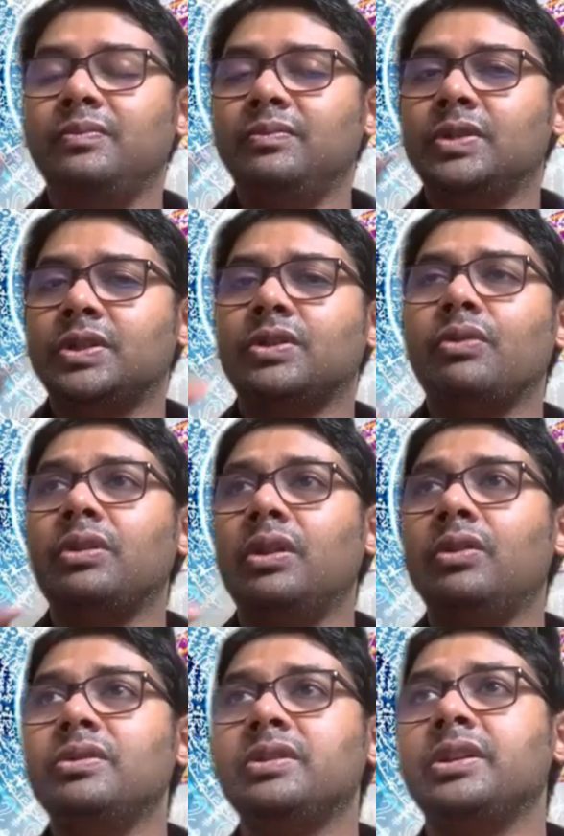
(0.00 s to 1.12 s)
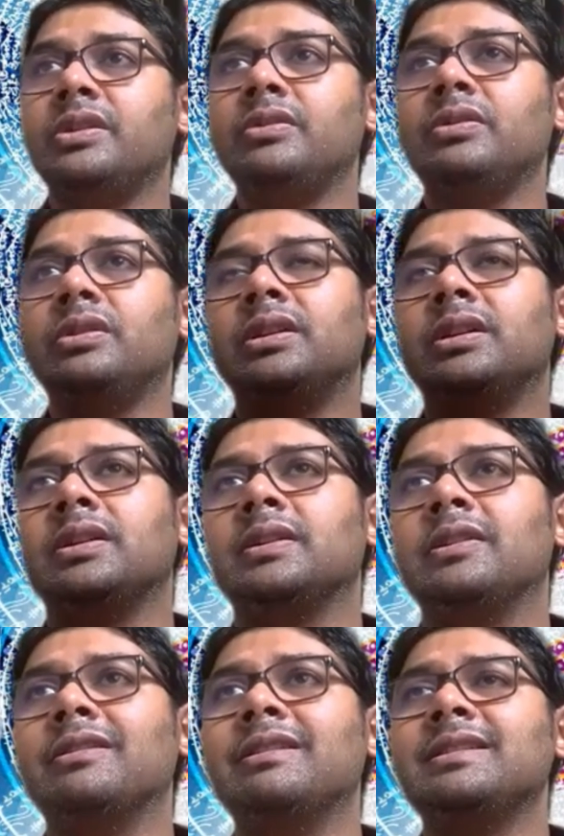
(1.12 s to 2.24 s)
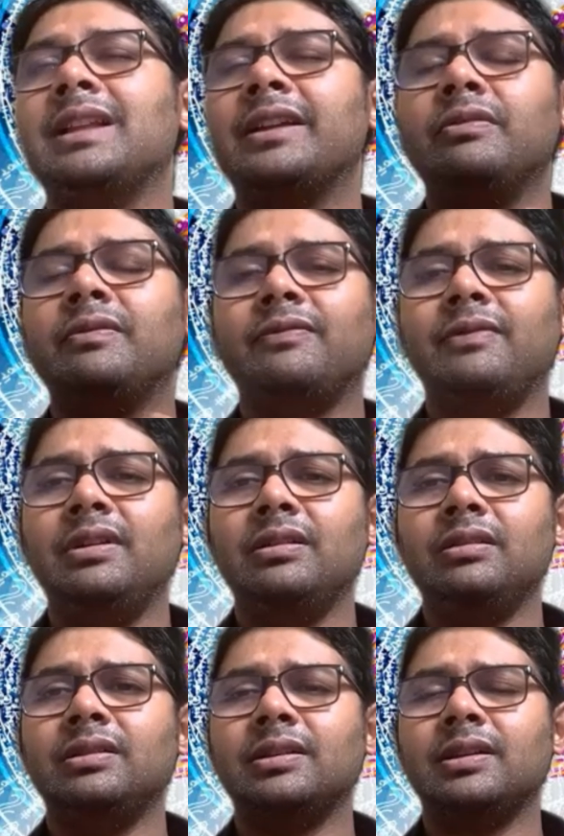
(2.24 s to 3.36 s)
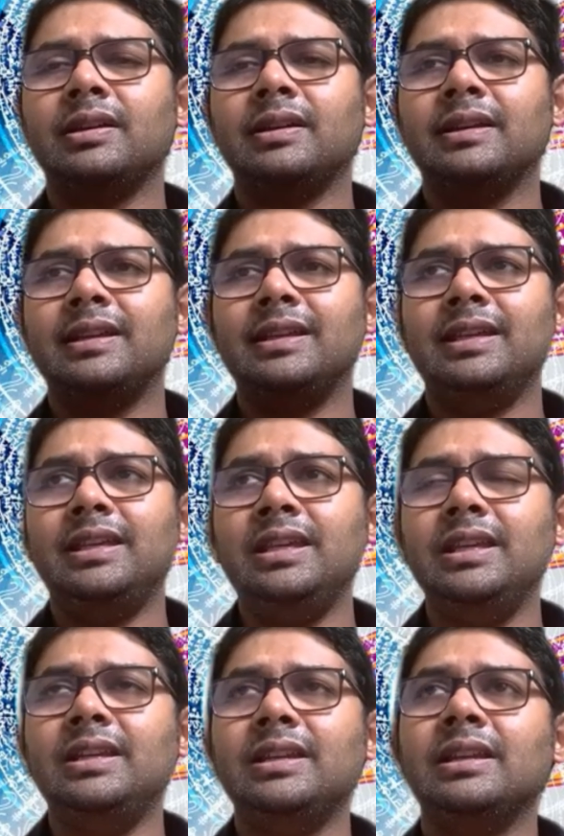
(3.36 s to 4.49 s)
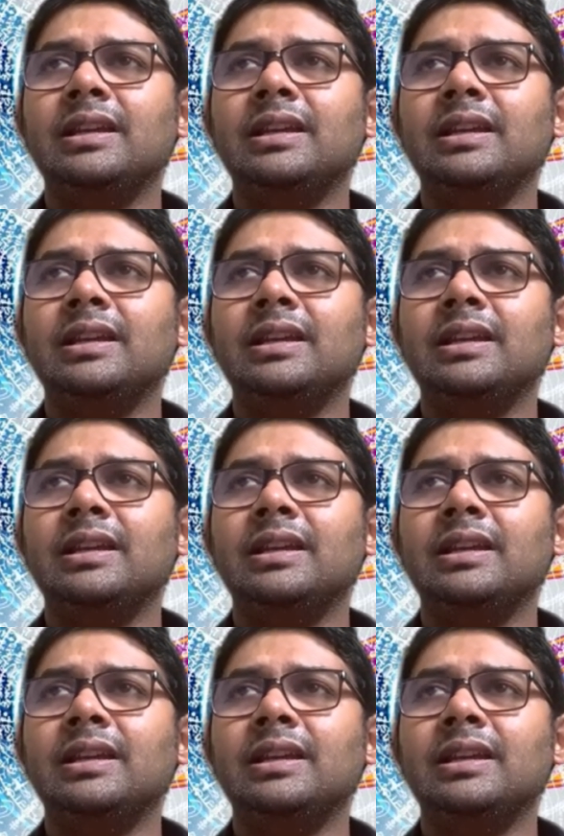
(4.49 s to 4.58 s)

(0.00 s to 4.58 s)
so close you could honestly I could feel the heat,